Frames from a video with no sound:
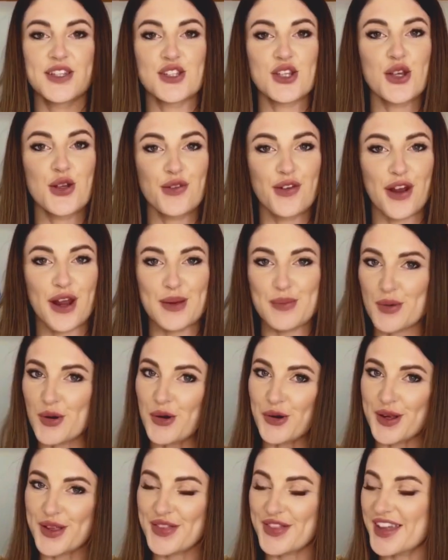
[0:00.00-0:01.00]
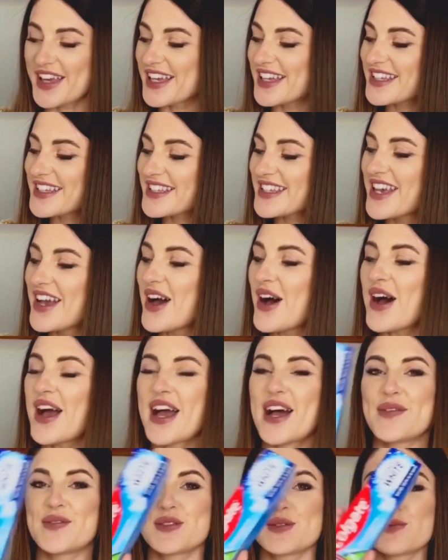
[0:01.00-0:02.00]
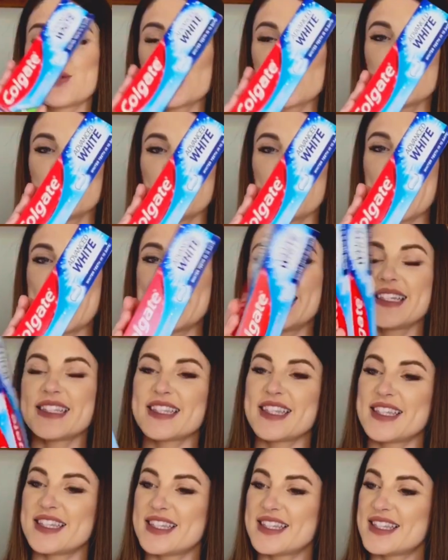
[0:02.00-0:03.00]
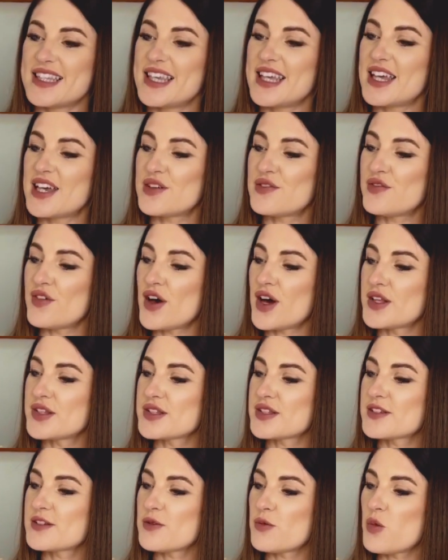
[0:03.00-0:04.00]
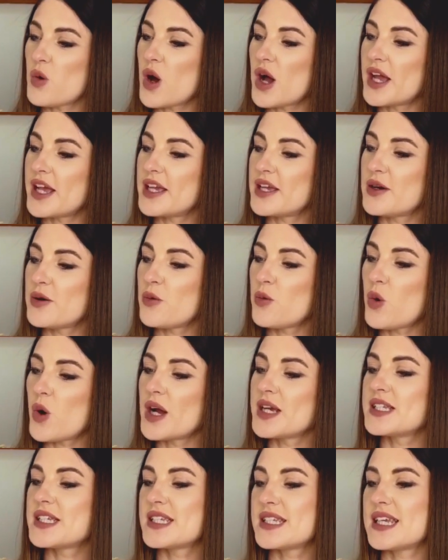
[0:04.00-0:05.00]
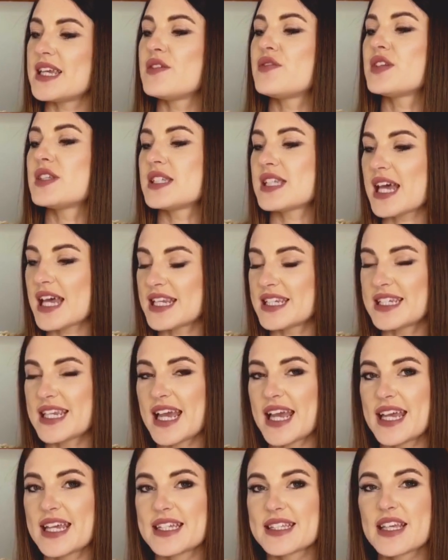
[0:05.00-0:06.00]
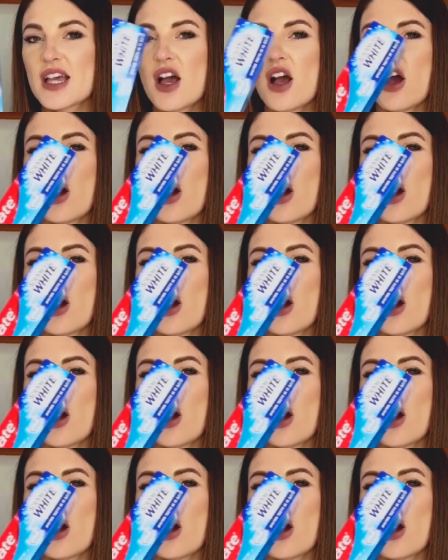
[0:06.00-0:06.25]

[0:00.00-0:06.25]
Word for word: two very boring things. I have some toothpaste. This is the Advanced White Whiter Teeth in 10 Days.